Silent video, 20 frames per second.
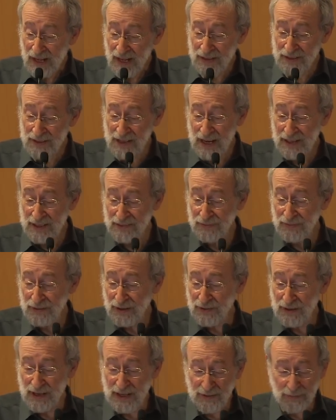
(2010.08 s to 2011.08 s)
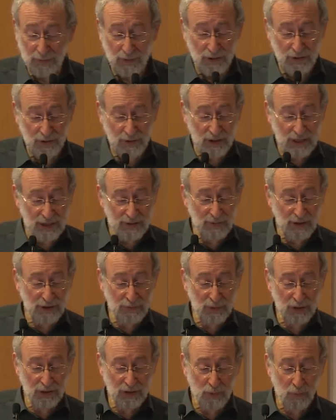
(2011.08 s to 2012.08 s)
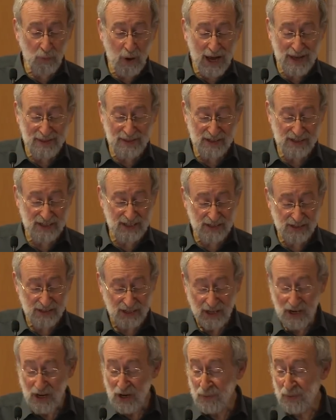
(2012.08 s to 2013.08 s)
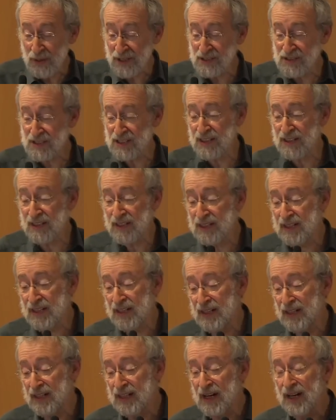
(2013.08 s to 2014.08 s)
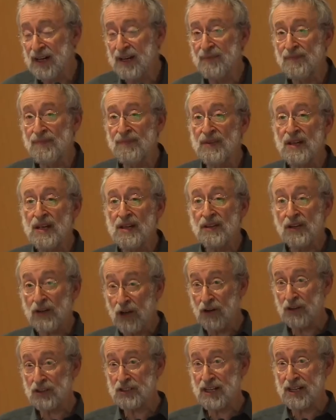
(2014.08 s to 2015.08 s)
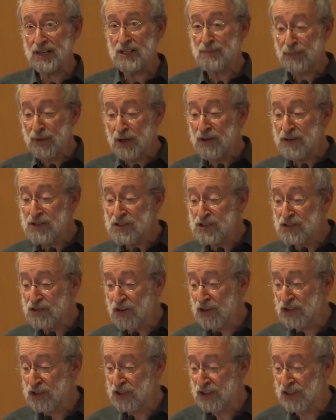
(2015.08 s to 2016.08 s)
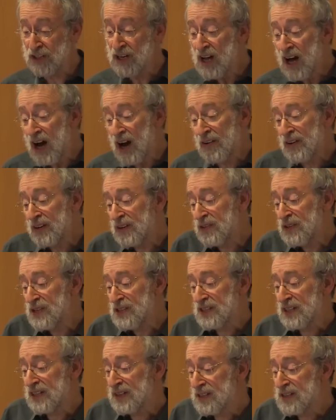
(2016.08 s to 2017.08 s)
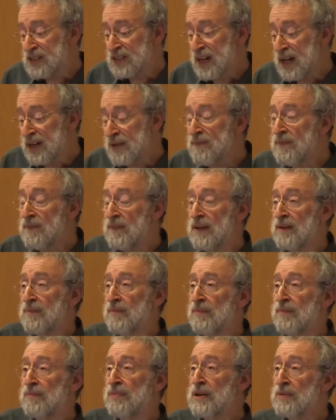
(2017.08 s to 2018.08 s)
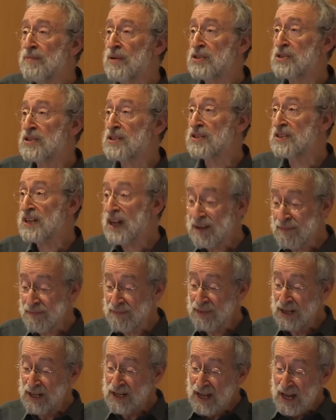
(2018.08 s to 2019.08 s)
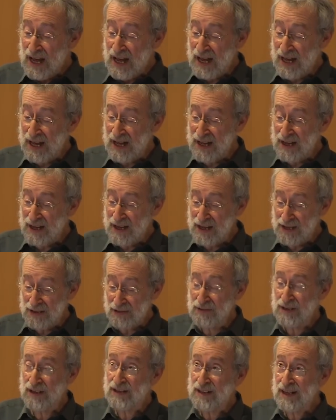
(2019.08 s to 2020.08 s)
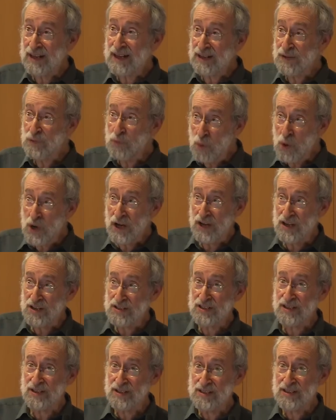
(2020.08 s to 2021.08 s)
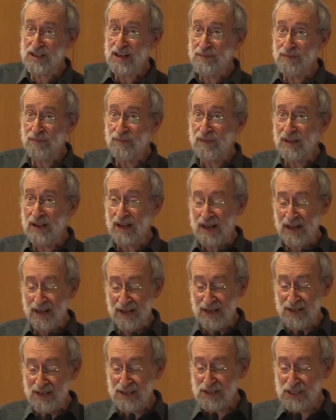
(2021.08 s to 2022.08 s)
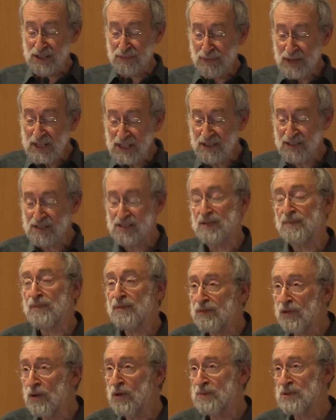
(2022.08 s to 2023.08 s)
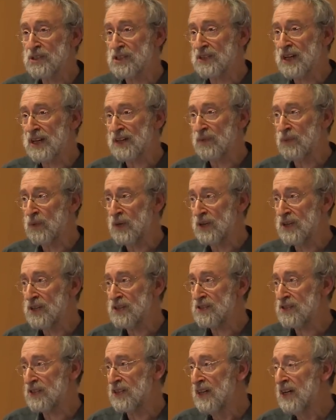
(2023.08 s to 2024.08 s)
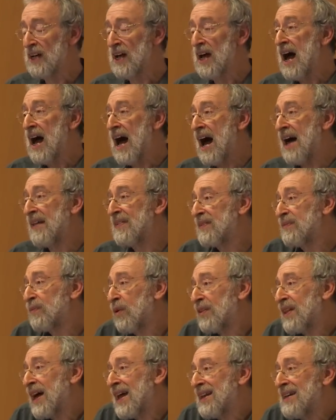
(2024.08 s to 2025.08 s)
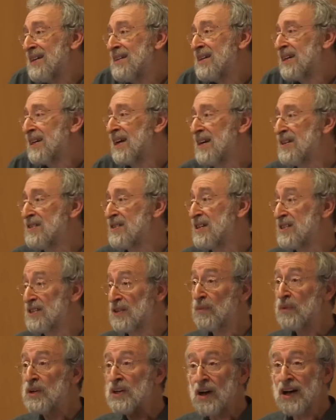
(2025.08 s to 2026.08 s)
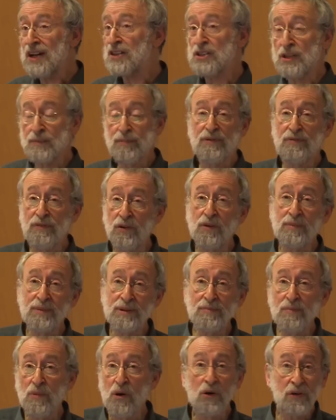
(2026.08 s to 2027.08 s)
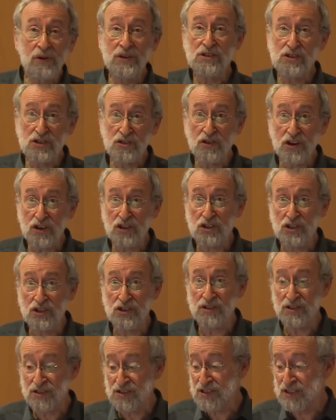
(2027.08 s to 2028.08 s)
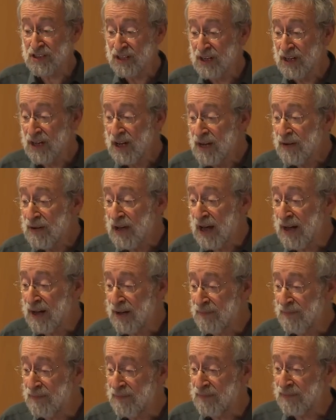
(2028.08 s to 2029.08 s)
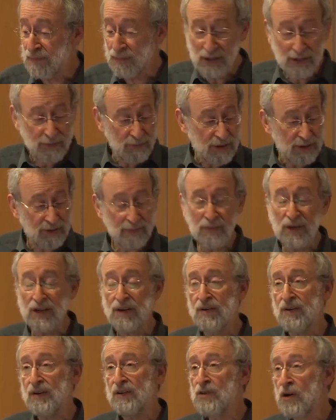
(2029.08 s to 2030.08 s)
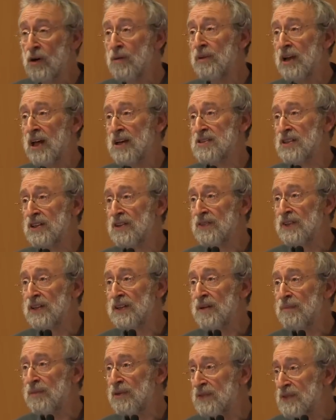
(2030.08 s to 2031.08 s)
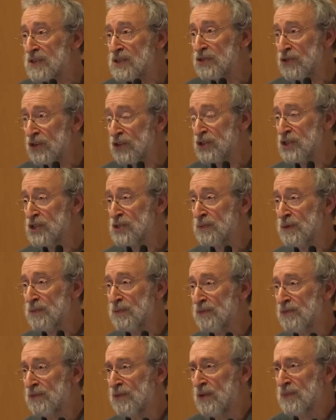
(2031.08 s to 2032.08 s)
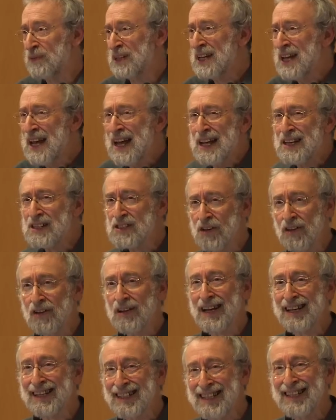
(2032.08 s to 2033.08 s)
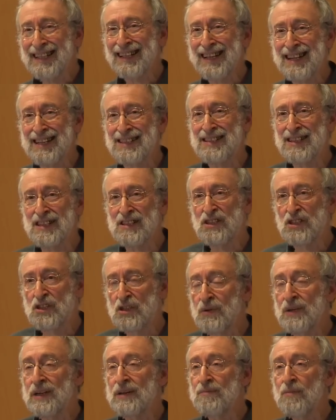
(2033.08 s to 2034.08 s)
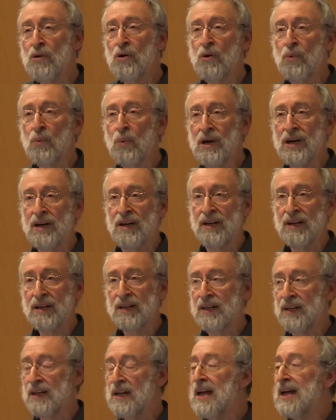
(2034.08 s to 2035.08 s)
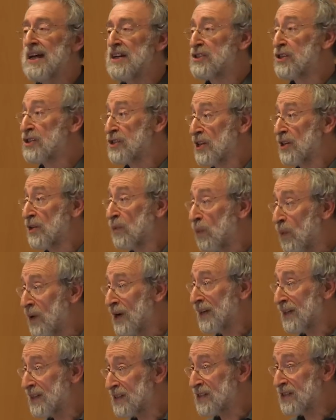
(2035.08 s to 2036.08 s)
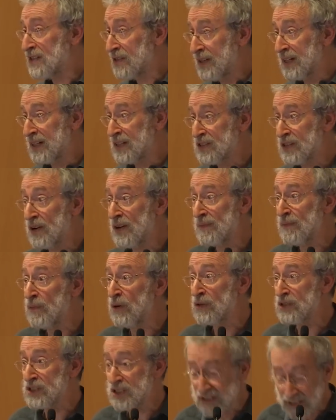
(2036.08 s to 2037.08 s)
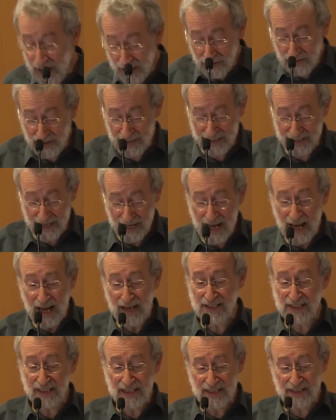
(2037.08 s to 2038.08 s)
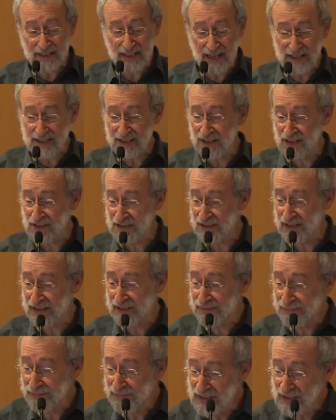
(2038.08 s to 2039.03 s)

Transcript: And if we look at why this is, we can see that the clock ticks per instruction are increasing the same, pretty much the same. They're getting worse at the same speed as the performance is getting worse. And what that indicates is that we're not actually performing more instructions. We're normalizing on the number of instructions we're performing. It's not like linked list is doing more work. It's just that the work it's doing is going more slowly as the list gets longer.